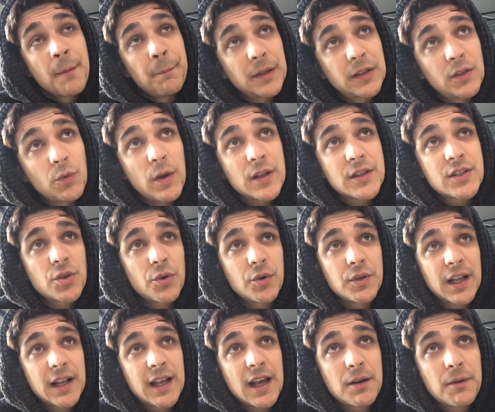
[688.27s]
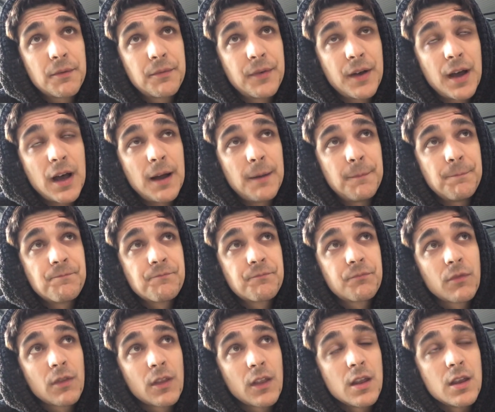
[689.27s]
But the one story that kind of,
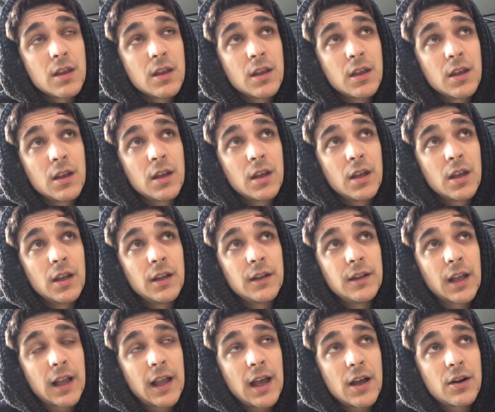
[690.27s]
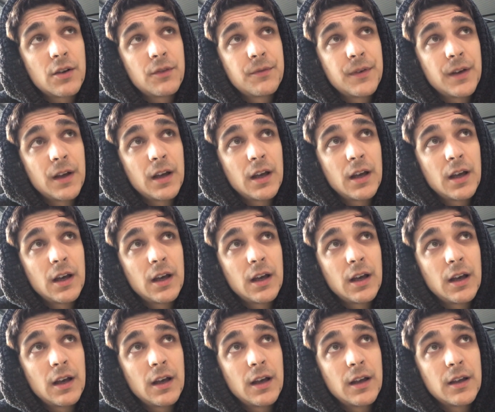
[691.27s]
um, that kind of
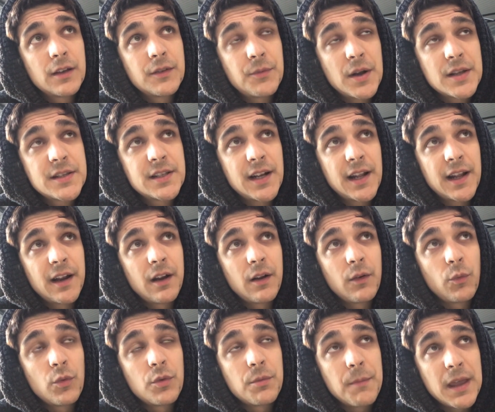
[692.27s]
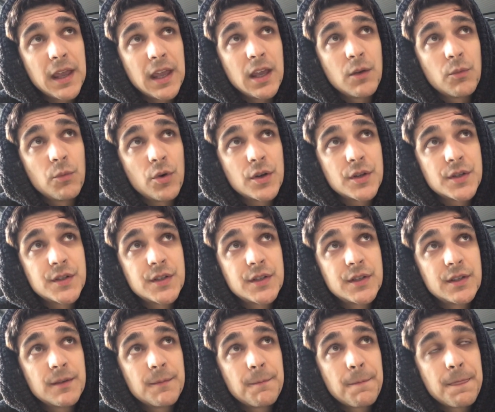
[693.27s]
uh, resonated with me
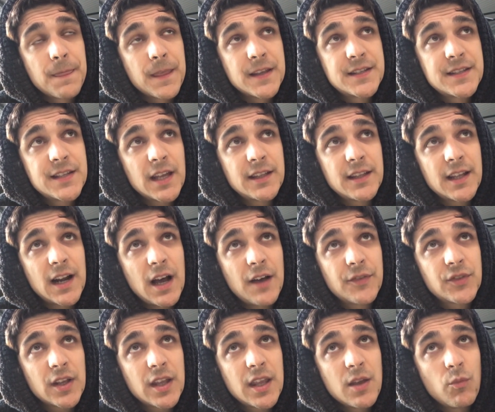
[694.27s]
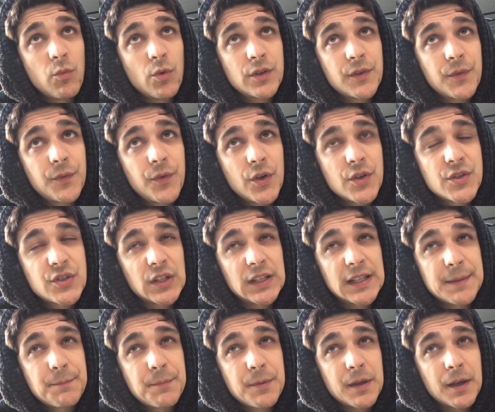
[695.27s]
was he said that after he won the first
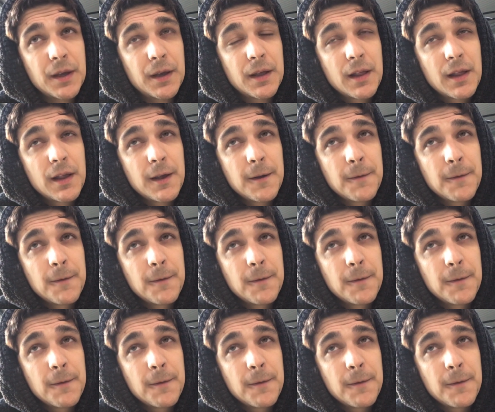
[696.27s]
Olympia,